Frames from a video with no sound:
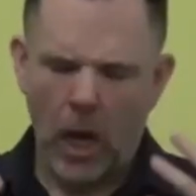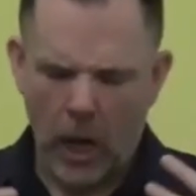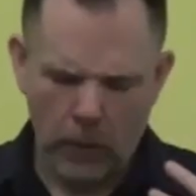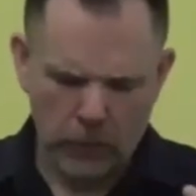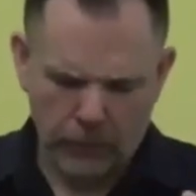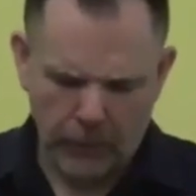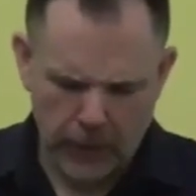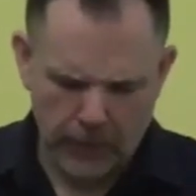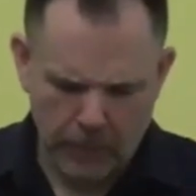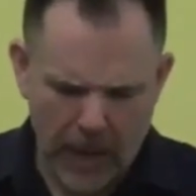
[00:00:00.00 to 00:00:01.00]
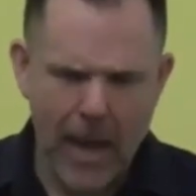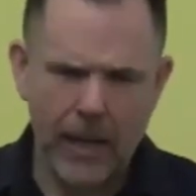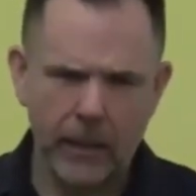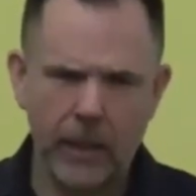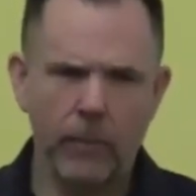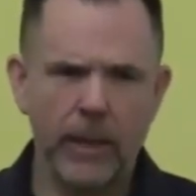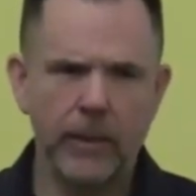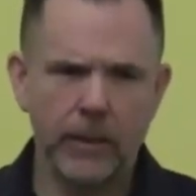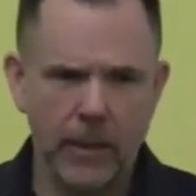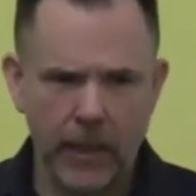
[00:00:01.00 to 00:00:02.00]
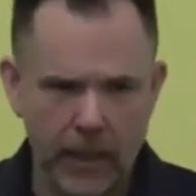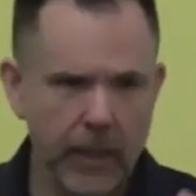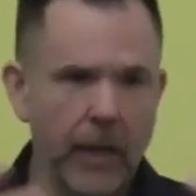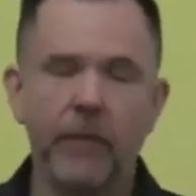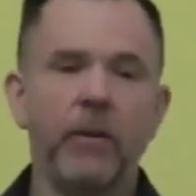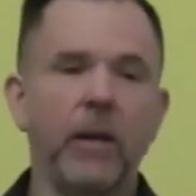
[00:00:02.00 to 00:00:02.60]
I was feeling bad and I read this thing and then I fell